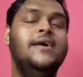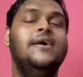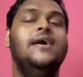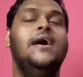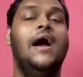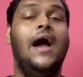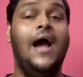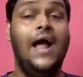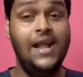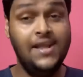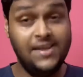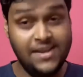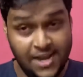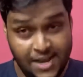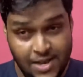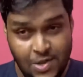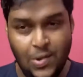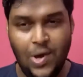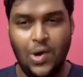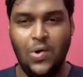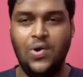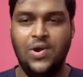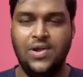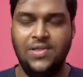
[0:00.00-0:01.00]
I'll tell you
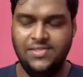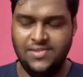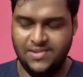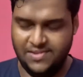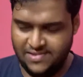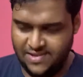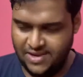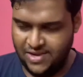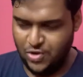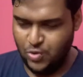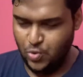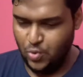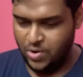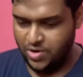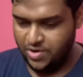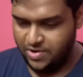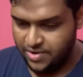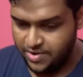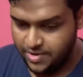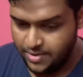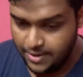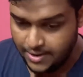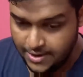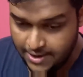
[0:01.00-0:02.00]
how can they sell 200.
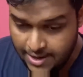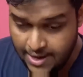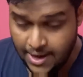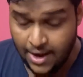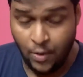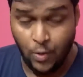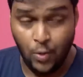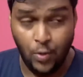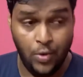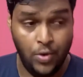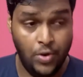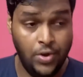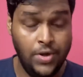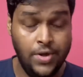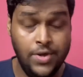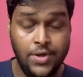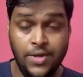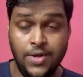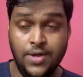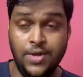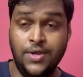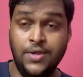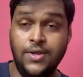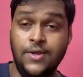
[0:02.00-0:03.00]
Now,
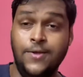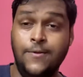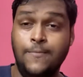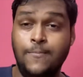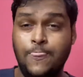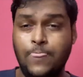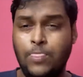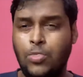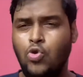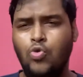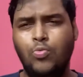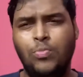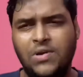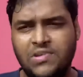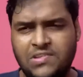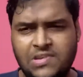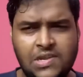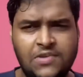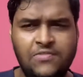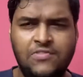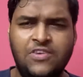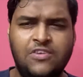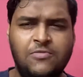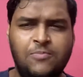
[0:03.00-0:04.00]
you must
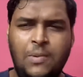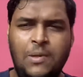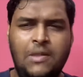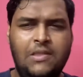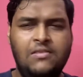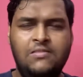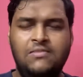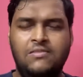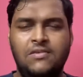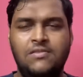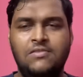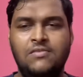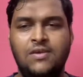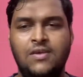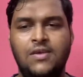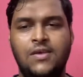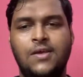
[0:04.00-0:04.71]
have experienced this.